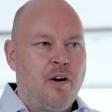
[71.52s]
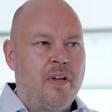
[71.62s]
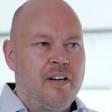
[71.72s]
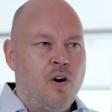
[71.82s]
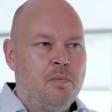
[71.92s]

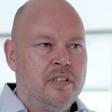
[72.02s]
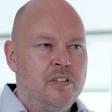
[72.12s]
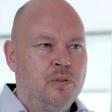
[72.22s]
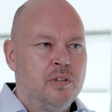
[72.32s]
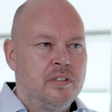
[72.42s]
they normally
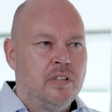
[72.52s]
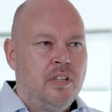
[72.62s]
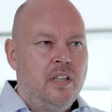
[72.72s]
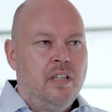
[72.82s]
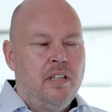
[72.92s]
do it,
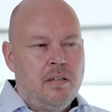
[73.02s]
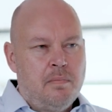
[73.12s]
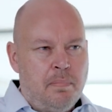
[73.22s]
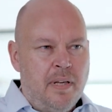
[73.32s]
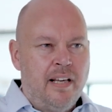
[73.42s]

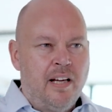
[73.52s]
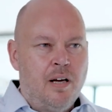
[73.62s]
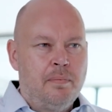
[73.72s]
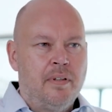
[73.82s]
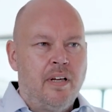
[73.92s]
building
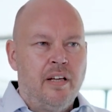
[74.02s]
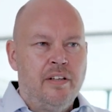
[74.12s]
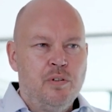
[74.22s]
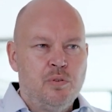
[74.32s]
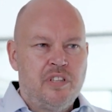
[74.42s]
up a
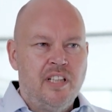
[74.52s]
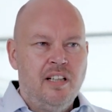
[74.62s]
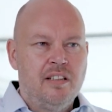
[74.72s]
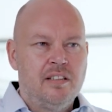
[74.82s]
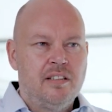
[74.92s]
new
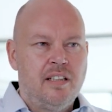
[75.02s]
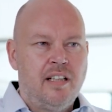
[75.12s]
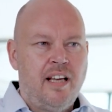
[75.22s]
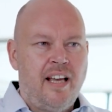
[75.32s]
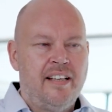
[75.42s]
chiller
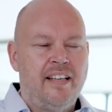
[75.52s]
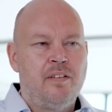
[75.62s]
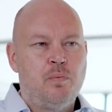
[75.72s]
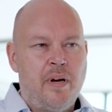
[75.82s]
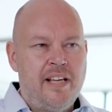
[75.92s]
and
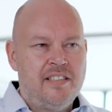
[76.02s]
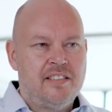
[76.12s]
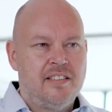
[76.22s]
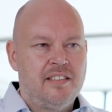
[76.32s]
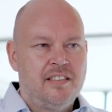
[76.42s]
then
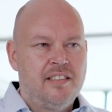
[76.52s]
waste,